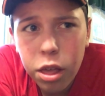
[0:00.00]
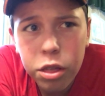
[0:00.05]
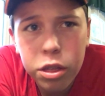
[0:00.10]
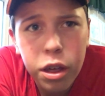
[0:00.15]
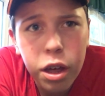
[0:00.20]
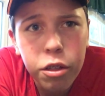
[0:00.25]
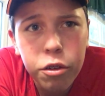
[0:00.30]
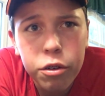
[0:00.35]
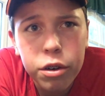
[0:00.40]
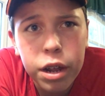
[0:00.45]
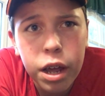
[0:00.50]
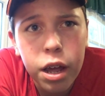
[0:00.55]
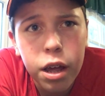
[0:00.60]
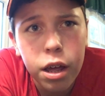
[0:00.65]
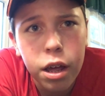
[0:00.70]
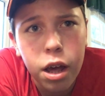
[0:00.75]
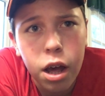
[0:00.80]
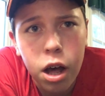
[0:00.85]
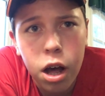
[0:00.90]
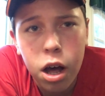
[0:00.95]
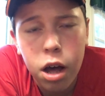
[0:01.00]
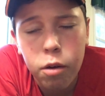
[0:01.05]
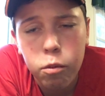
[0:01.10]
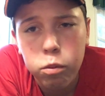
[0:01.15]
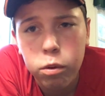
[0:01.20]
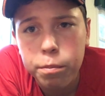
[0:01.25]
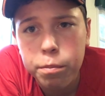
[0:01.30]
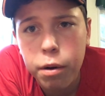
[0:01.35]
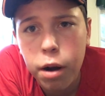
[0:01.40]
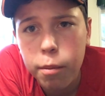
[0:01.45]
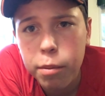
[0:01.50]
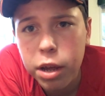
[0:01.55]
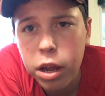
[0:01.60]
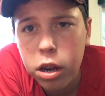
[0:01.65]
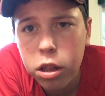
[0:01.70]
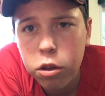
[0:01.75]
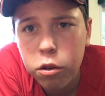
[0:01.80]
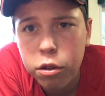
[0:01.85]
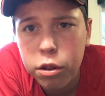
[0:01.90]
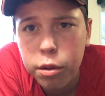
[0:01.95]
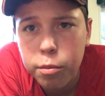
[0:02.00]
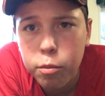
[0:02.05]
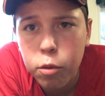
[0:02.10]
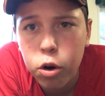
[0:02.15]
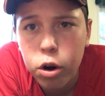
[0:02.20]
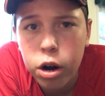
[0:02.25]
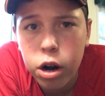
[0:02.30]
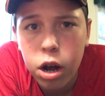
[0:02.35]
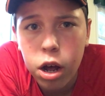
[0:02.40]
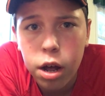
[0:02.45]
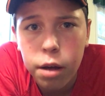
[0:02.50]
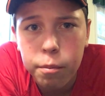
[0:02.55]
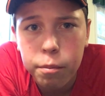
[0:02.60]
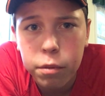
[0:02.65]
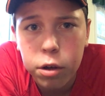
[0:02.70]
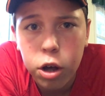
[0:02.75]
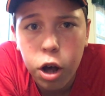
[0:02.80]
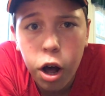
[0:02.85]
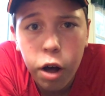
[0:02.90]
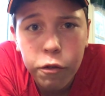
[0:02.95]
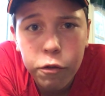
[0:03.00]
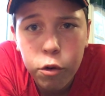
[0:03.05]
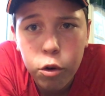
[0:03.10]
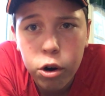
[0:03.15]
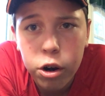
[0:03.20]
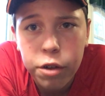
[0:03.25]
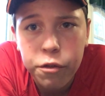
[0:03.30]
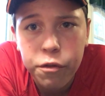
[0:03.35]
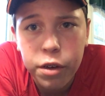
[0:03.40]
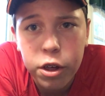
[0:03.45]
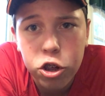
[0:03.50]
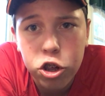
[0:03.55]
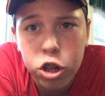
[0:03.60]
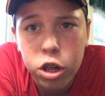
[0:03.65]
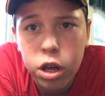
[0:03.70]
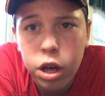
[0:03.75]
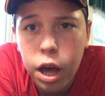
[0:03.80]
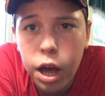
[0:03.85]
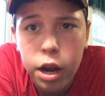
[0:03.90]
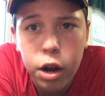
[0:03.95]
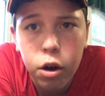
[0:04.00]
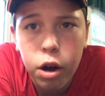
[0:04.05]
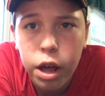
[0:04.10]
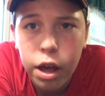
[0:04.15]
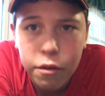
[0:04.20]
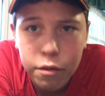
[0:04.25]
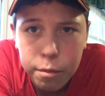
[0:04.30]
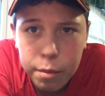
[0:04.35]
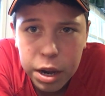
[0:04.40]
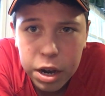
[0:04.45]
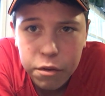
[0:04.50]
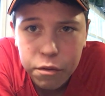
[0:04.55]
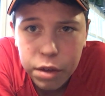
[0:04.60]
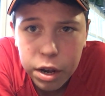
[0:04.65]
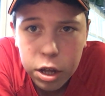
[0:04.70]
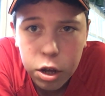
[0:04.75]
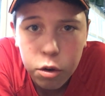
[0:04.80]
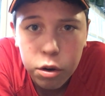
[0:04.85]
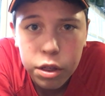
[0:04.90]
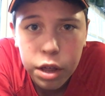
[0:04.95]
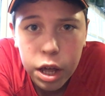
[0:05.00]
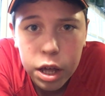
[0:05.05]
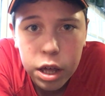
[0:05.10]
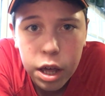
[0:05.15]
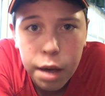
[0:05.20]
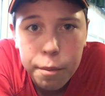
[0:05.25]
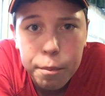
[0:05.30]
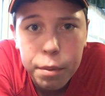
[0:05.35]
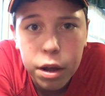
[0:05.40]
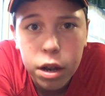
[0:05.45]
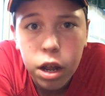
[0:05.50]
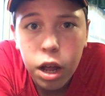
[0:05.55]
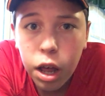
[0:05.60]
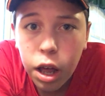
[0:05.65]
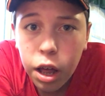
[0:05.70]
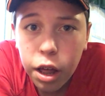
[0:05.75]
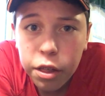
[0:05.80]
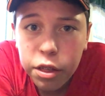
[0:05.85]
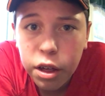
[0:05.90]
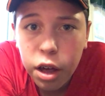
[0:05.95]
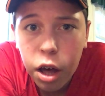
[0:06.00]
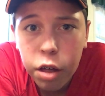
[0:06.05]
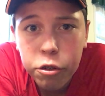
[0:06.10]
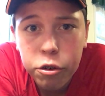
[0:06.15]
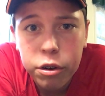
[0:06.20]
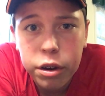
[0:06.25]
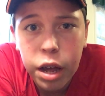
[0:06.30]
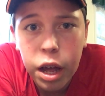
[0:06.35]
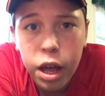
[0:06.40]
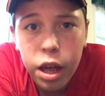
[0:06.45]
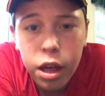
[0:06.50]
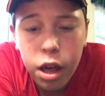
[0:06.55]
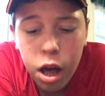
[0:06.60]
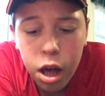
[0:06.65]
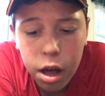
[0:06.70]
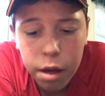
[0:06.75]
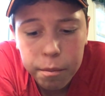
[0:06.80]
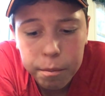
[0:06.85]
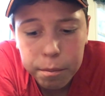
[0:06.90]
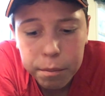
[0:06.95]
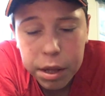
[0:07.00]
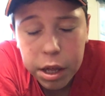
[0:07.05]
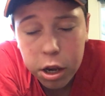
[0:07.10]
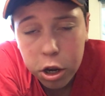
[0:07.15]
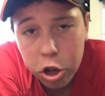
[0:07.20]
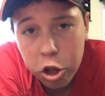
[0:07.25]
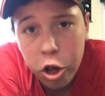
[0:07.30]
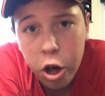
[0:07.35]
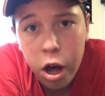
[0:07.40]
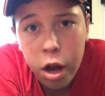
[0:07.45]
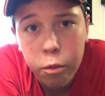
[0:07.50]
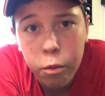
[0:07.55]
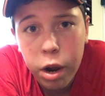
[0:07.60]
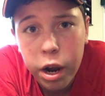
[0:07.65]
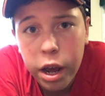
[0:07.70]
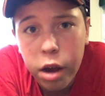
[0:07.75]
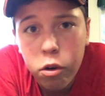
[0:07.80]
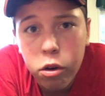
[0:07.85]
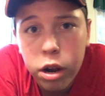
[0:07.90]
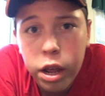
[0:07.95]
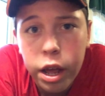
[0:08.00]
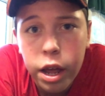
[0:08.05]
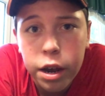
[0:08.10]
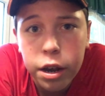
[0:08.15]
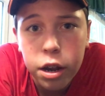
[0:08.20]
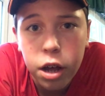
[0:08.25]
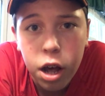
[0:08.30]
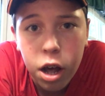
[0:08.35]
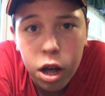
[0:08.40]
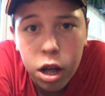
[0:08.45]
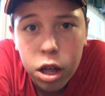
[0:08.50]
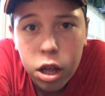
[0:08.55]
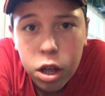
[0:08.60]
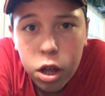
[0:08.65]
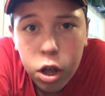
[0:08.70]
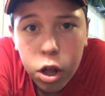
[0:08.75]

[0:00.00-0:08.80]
the other day, uh, we're probably going to do some more um, golf course fishing. I know I haven't made a video of that yet, but the other day, um, me and Sean went out and... Uh,